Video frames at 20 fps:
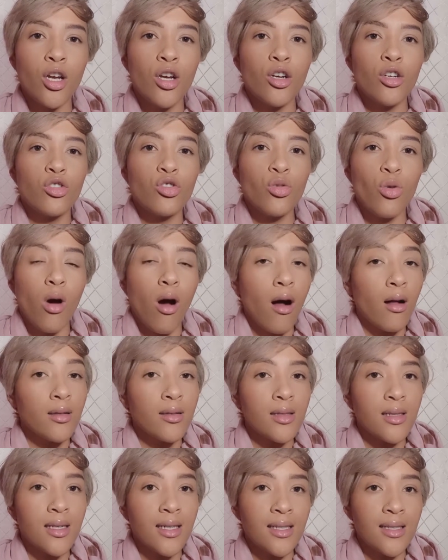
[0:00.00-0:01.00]
to
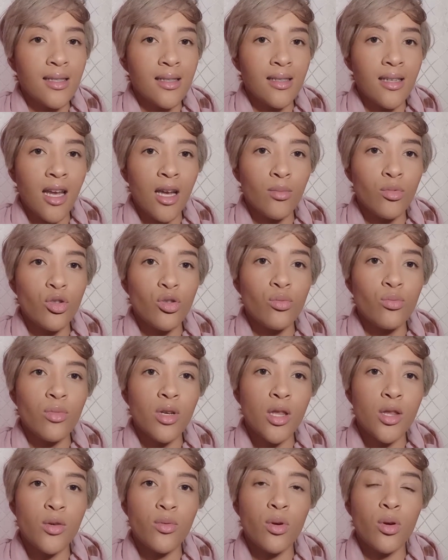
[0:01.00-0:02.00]
alter its name to
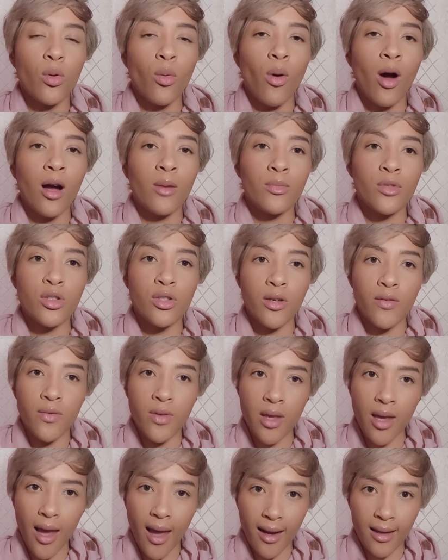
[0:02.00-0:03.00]
meet the requirements of
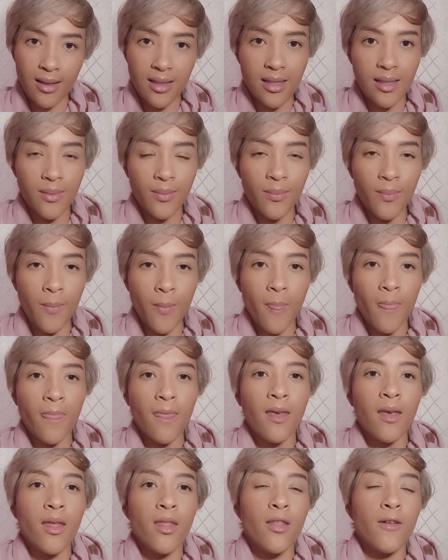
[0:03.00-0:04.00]
the Act.
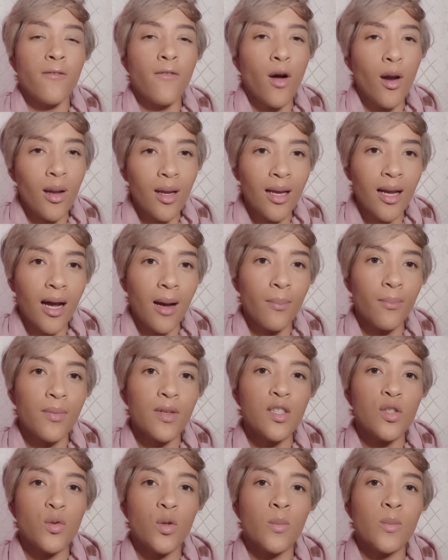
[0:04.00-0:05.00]
The following
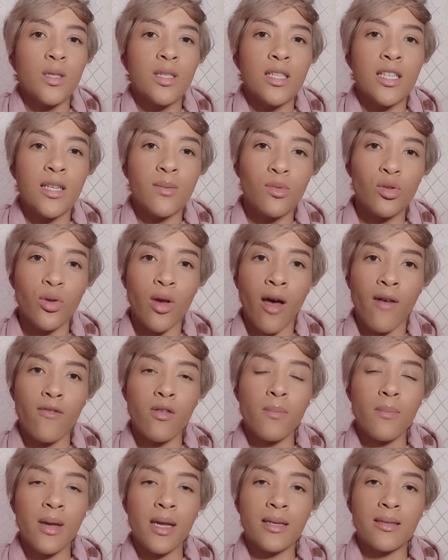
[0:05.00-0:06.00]
companies will be deemed to have
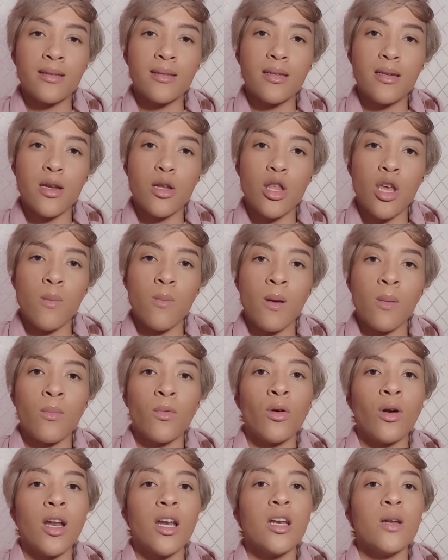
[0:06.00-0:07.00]
amended their
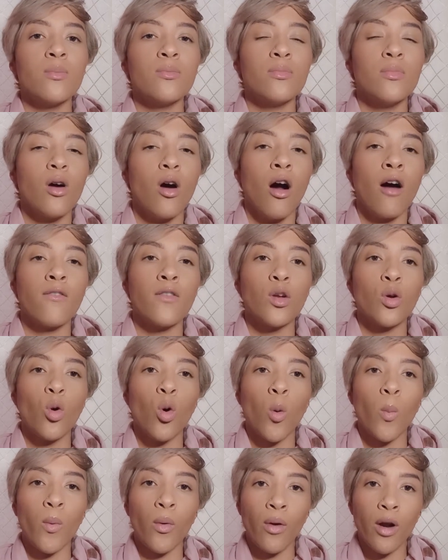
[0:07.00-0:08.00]
Memorandum of
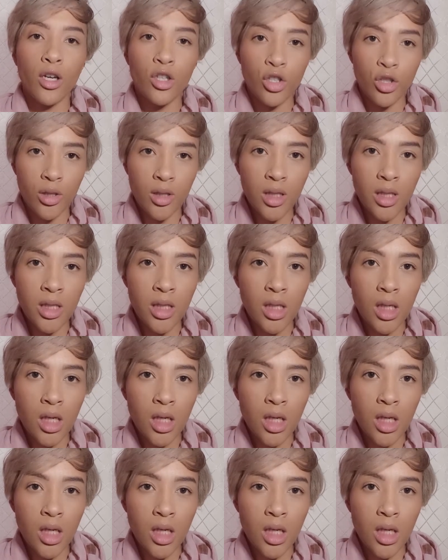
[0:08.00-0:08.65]
Incorporations